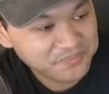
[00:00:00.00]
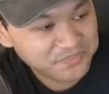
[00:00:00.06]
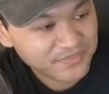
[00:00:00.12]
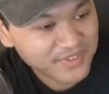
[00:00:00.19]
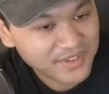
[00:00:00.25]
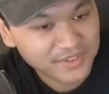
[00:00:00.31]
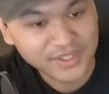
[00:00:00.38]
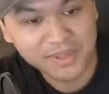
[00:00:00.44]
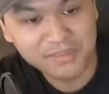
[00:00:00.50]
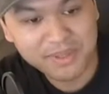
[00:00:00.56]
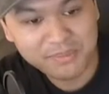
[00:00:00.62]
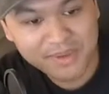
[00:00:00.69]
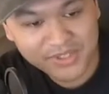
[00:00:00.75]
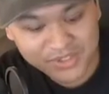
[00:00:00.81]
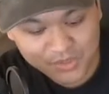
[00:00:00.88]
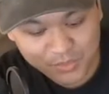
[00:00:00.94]
Let me
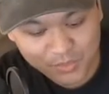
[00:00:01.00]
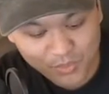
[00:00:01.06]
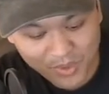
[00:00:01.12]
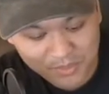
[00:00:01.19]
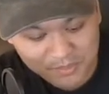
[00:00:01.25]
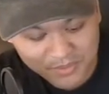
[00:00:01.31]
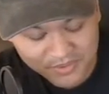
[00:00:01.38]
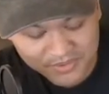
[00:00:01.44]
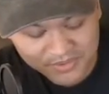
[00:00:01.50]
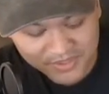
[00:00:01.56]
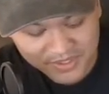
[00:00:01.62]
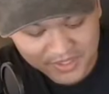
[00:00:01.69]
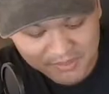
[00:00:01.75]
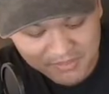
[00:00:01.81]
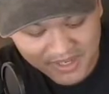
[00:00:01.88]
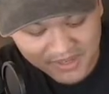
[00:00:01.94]
mention one more thing
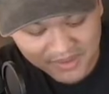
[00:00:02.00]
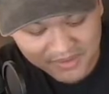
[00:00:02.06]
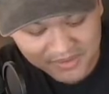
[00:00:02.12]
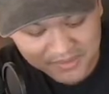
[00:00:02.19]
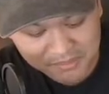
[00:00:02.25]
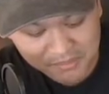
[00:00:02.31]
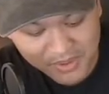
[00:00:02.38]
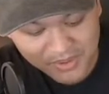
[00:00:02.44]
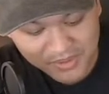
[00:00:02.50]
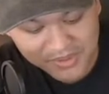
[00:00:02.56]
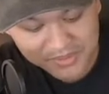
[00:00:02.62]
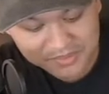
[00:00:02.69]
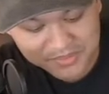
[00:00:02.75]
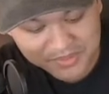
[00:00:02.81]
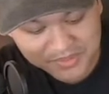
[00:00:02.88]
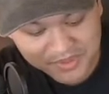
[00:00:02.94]
about
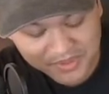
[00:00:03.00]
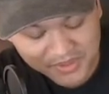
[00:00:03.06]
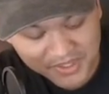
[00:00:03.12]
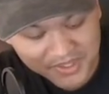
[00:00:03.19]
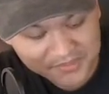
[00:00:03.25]
modems, okay?